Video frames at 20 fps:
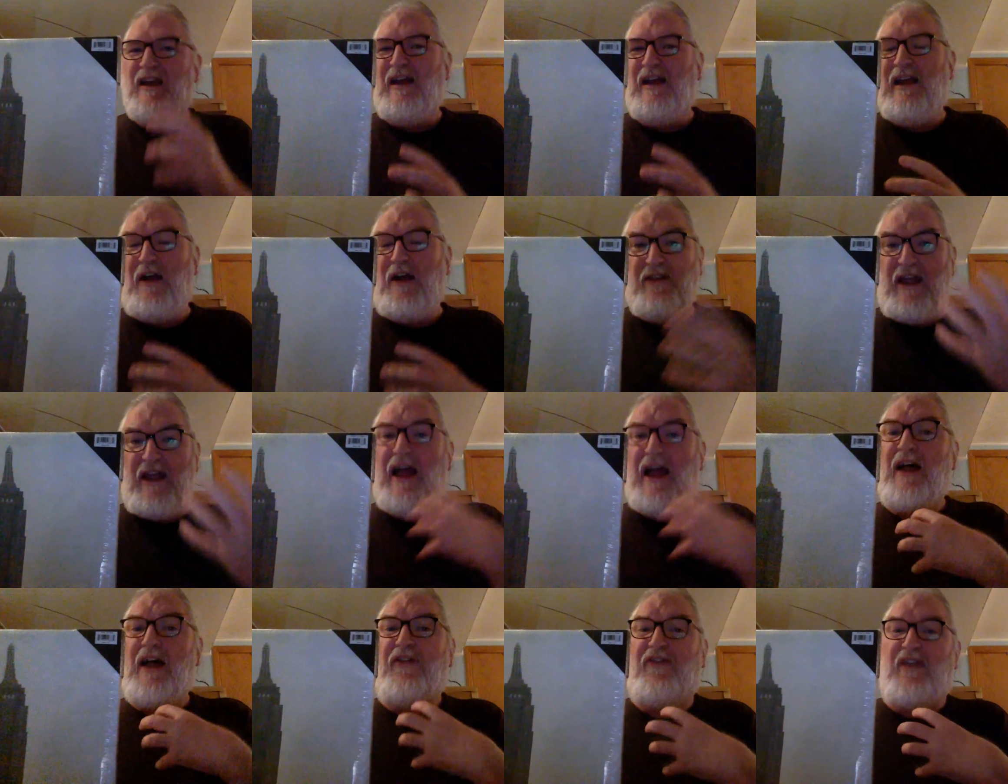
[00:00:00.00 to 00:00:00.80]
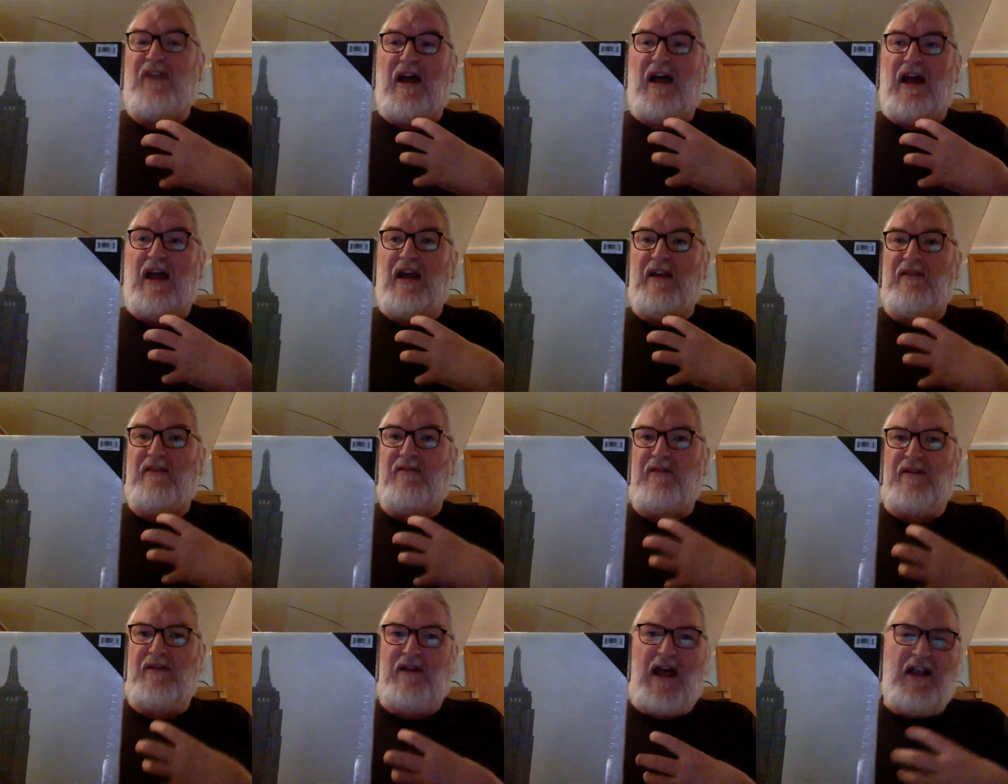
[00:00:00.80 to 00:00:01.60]
on the outside,
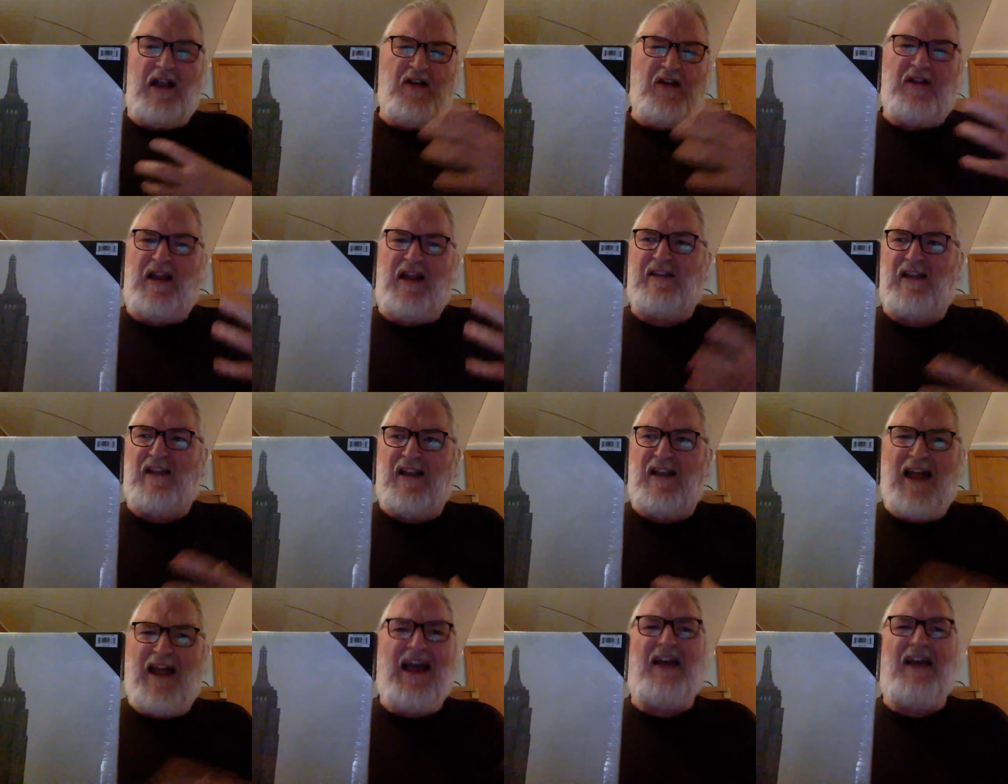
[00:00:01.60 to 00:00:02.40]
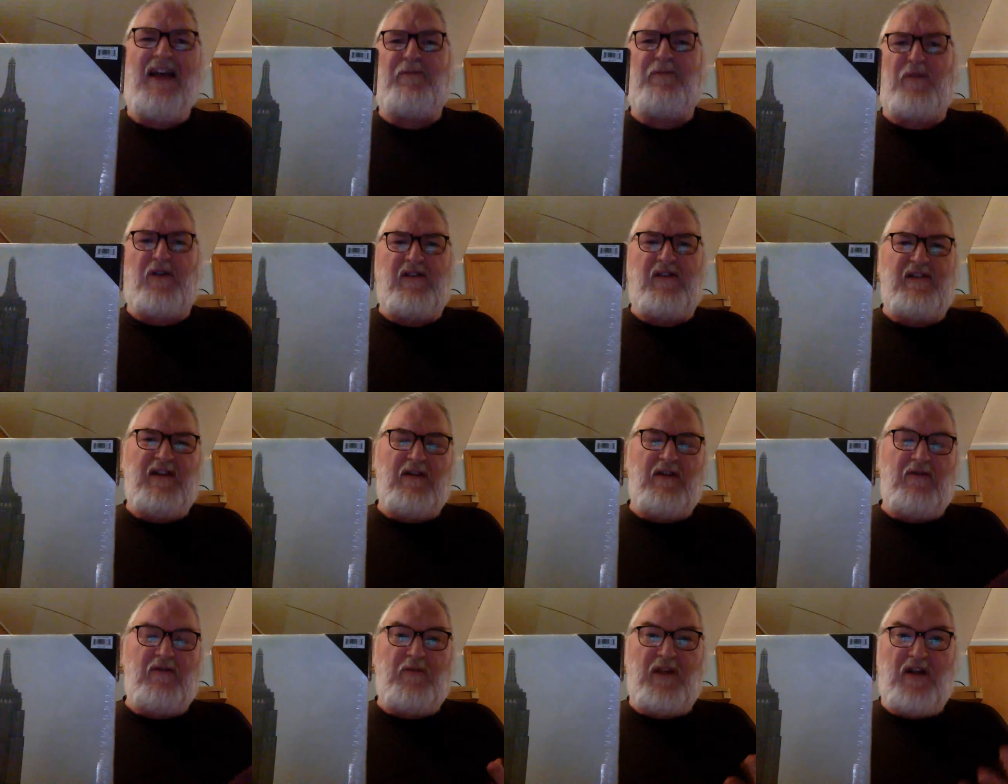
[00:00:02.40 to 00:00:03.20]
I look like the last person
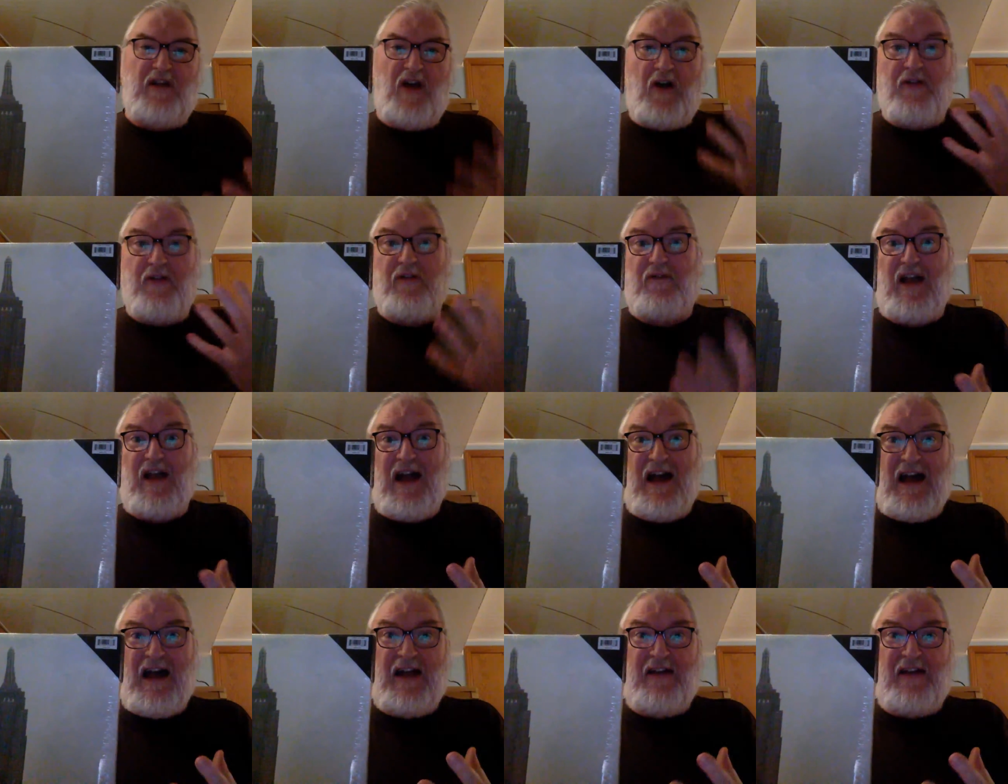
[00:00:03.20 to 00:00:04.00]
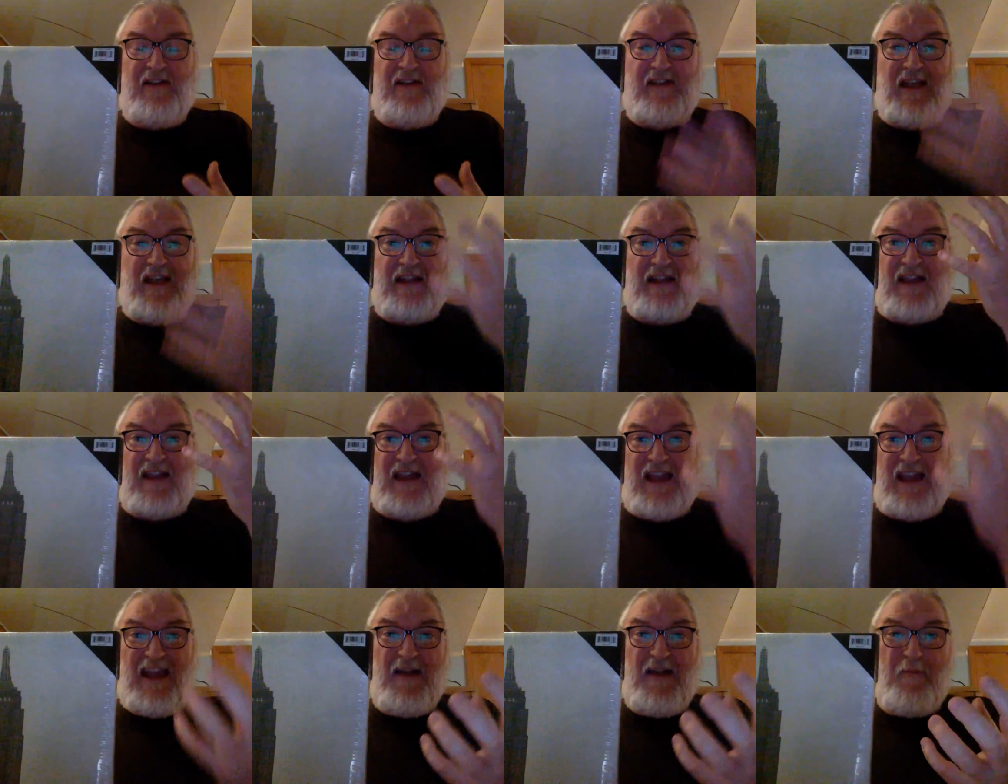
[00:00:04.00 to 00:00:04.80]
that would be called of God to take the
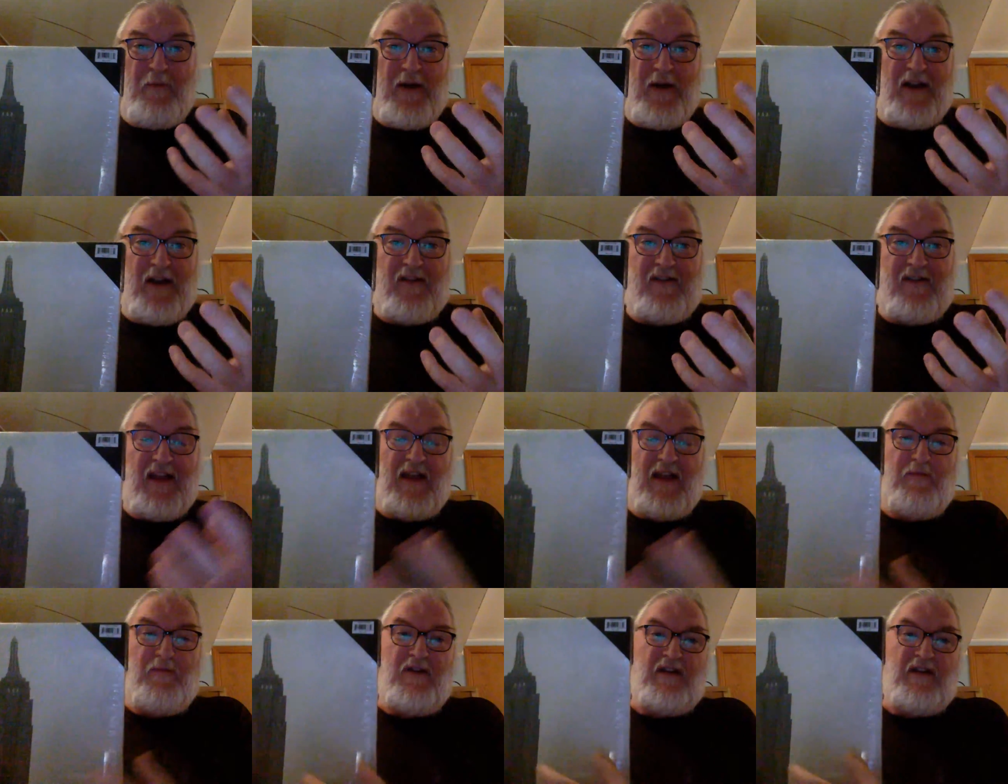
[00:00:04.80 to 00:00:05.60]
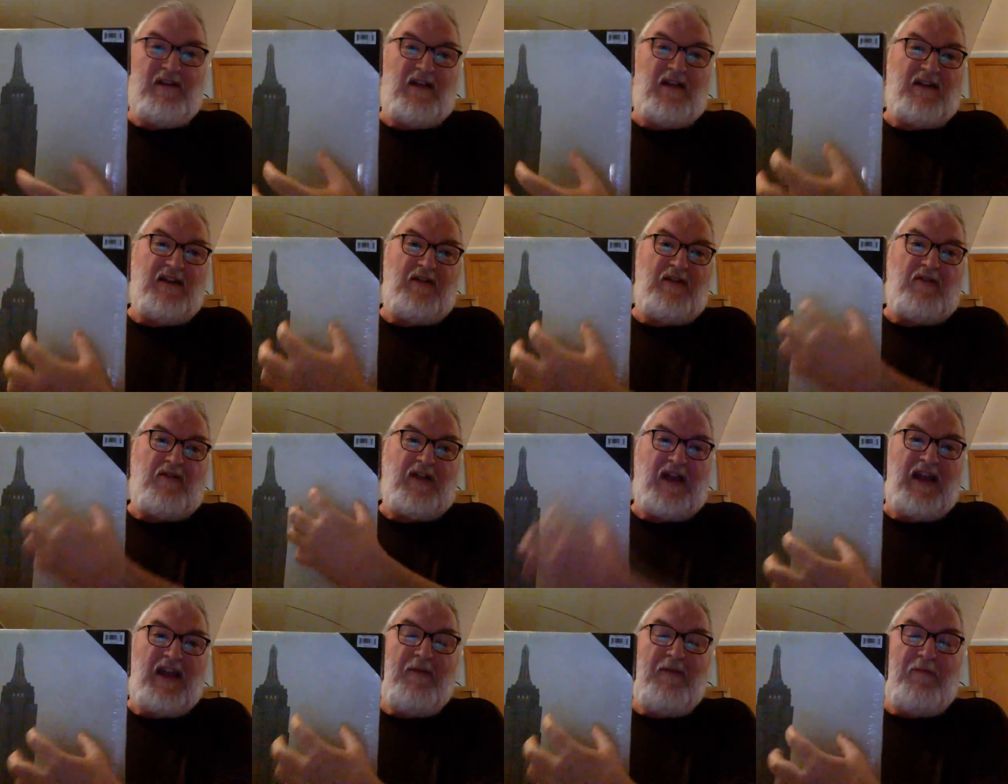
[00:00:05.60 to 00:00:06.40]
Empire State Building, the
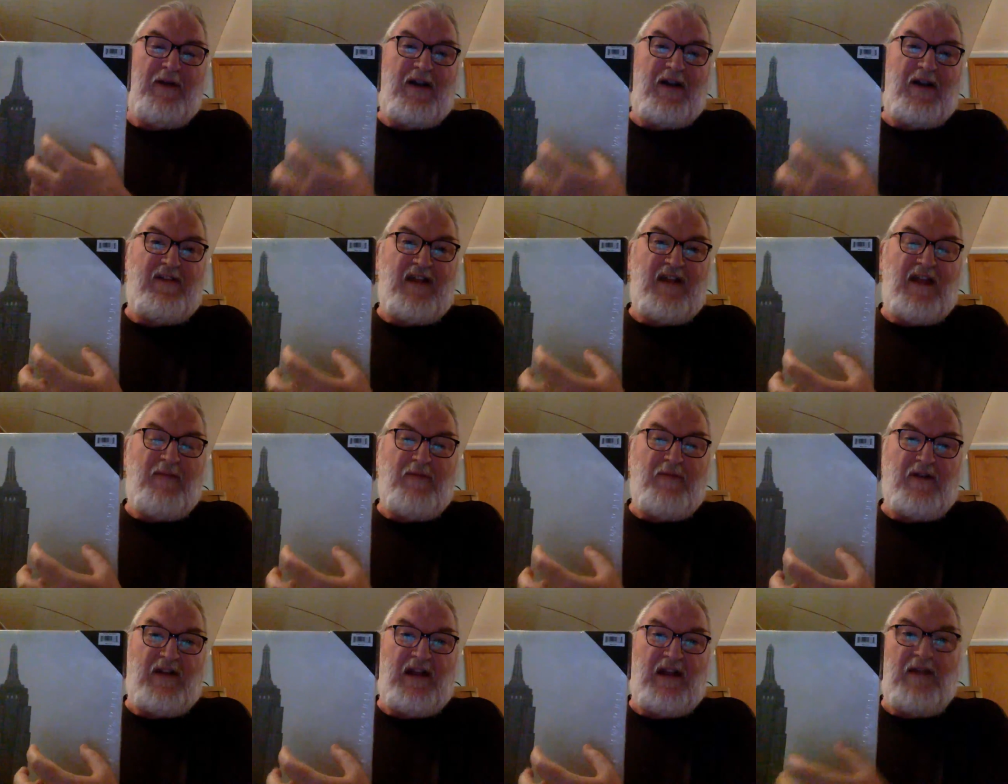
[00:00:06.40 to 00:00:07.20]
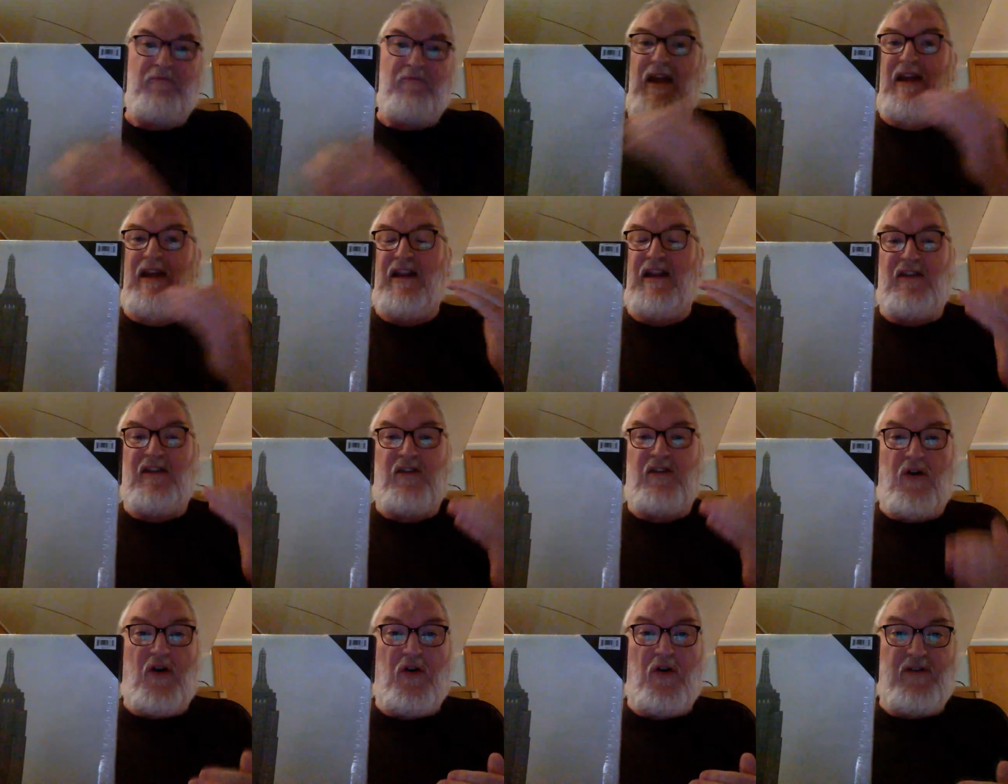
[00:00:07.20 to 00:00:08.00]
literal Empire State Building, and make it
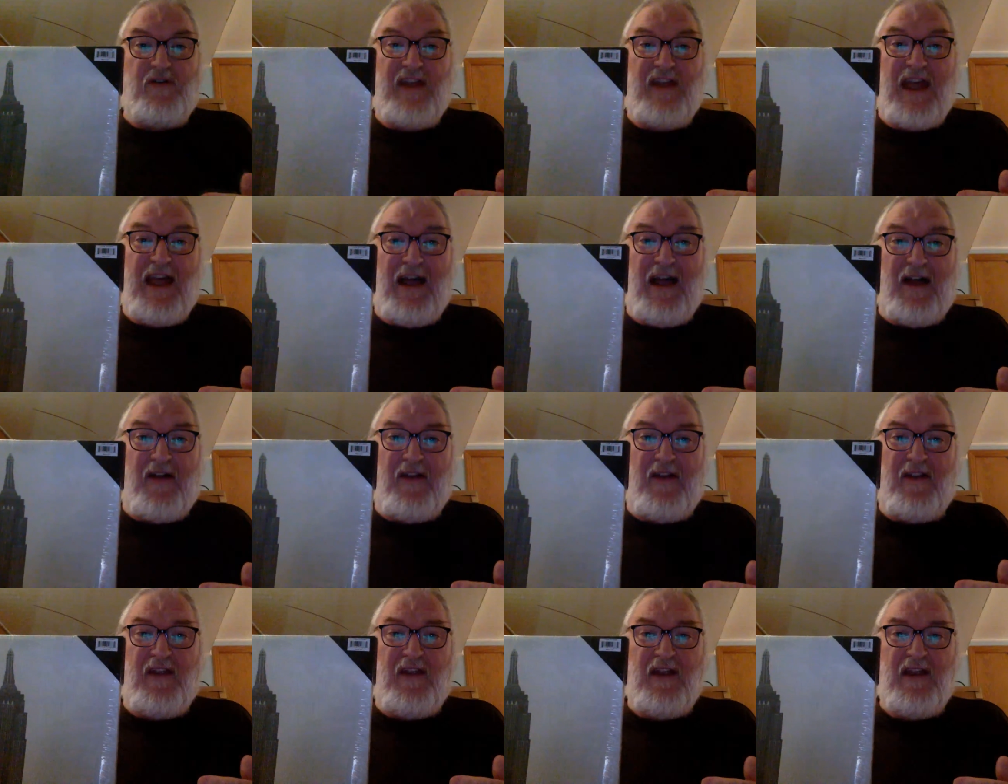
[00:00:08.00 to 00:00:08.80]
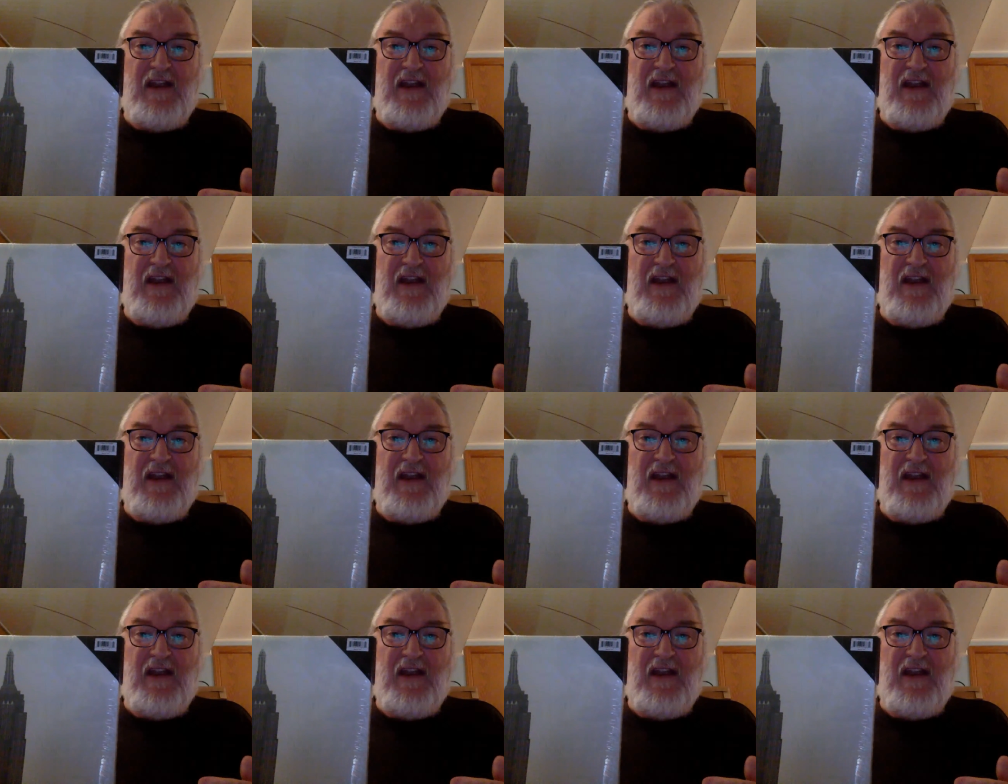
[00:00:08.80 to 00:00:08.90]
into a hotel,